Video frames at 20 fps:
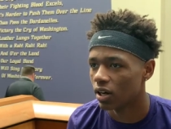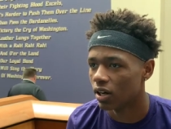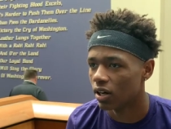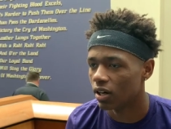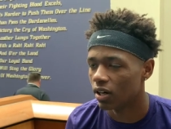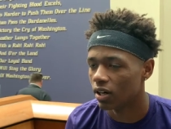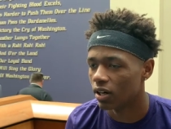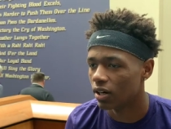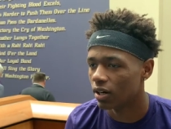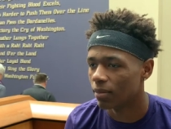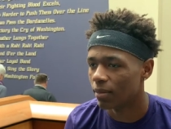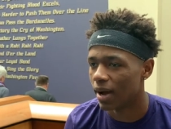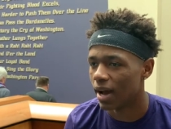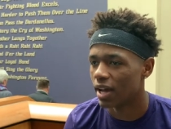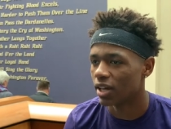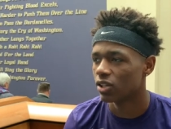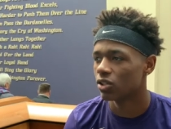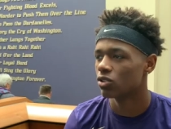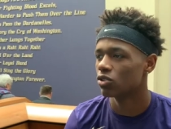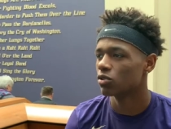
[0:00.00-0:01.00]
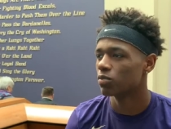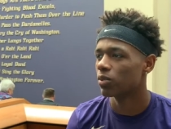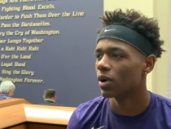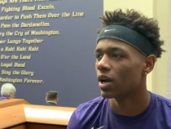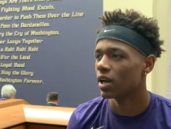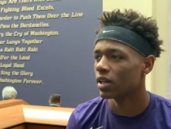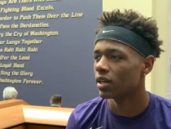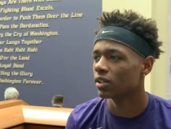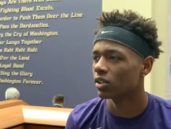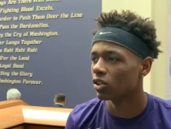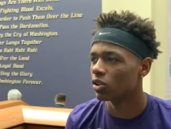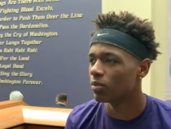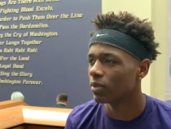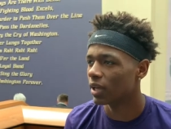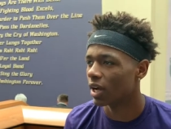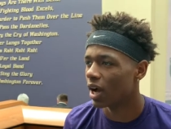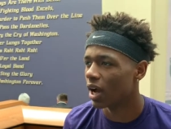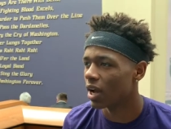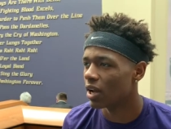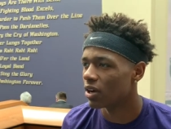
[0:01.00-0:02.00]
Uh, my IQ is probably a little
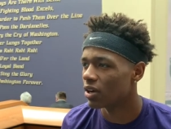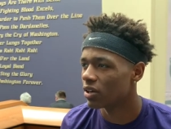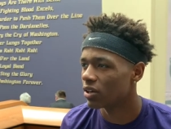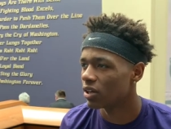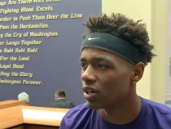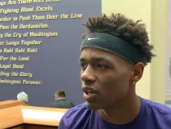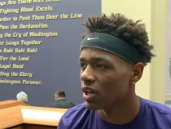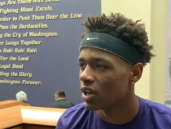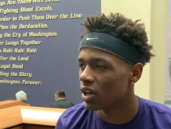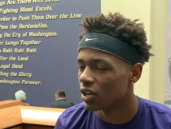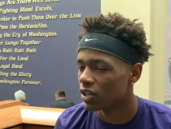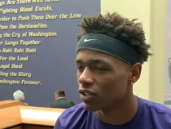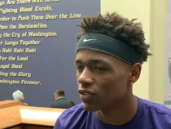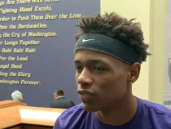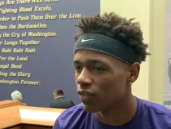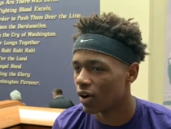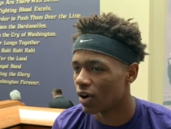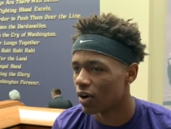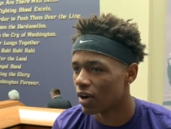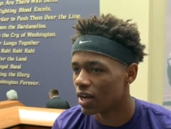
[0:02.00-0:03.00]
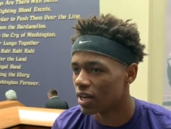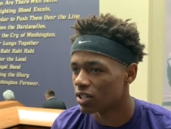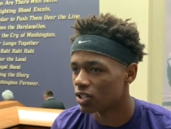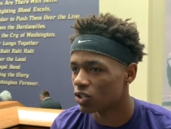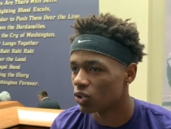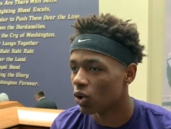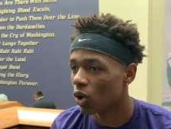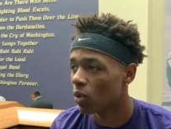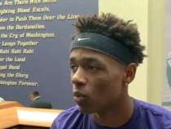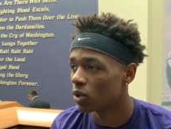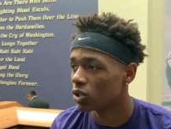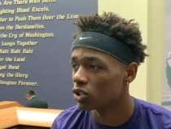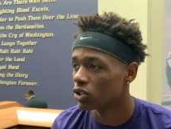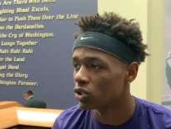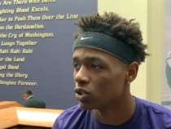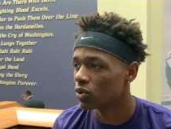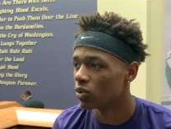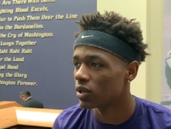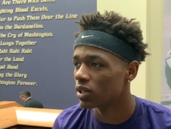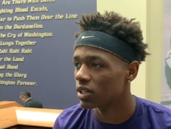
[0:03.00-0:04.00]
bit higher as far as knowing what to
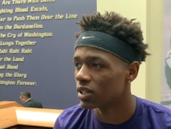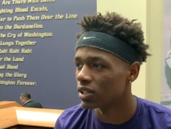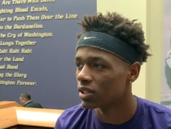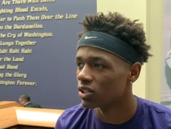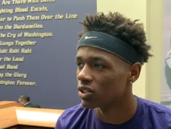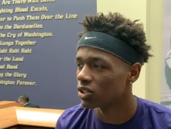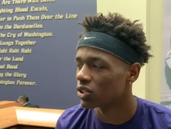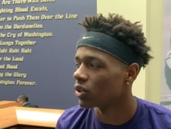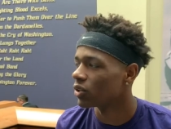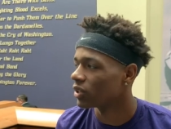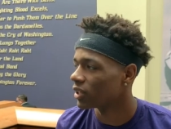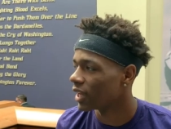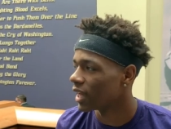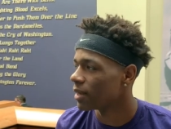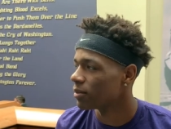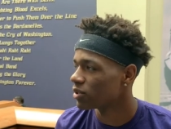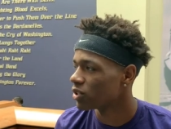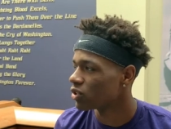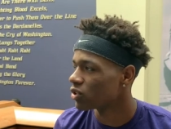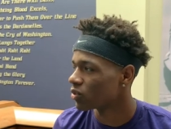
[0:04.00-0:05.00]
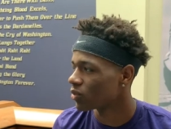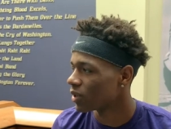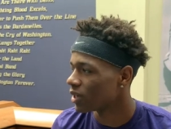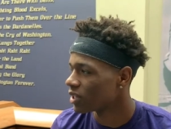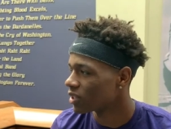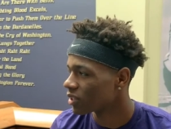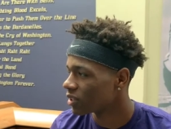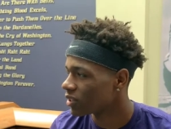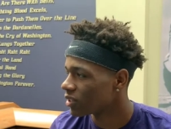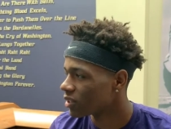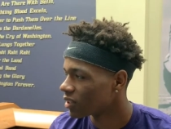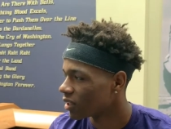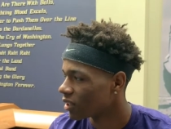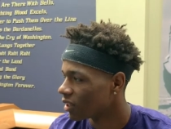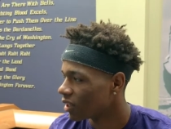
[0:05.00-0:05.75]
do in certain game situations.